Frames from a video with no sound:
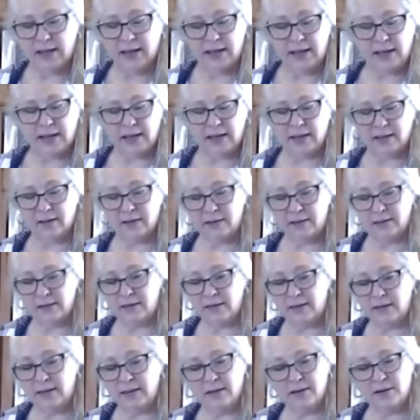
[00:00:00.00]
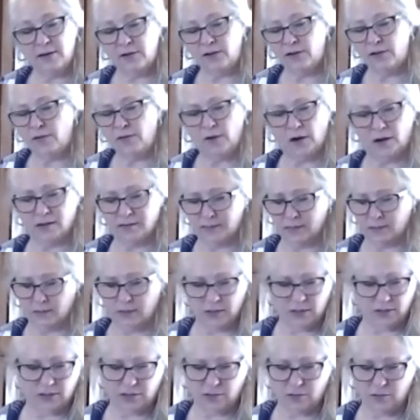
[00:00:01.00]
And you also
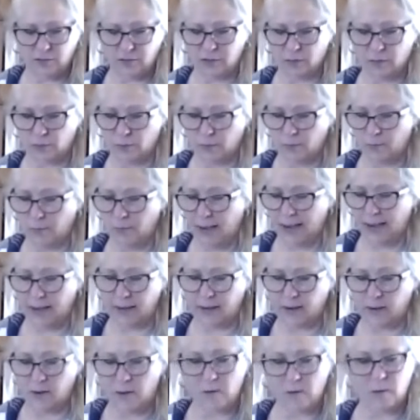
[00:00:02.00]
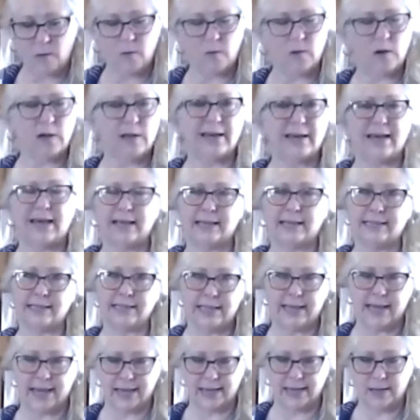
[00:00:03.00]
could use a Romano, an
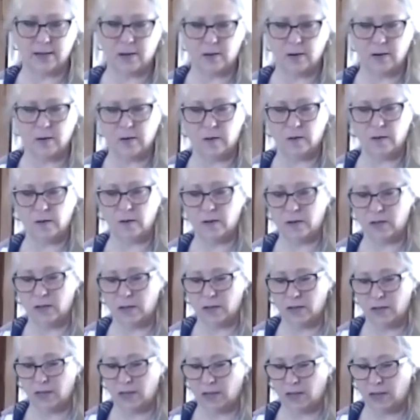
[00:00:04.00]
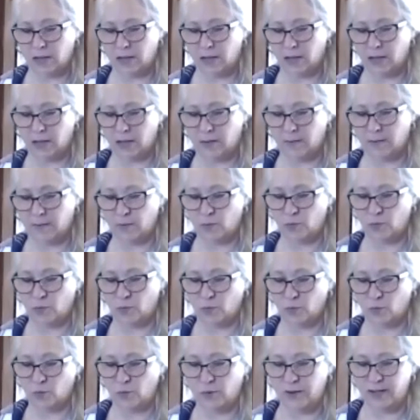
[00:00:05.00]
Asiago.
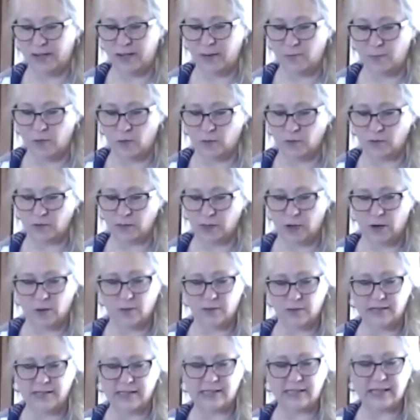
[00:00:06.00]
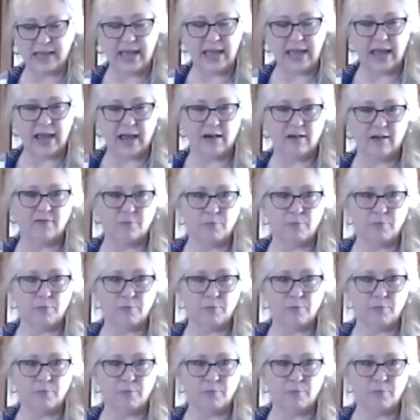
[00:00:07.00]
We most always have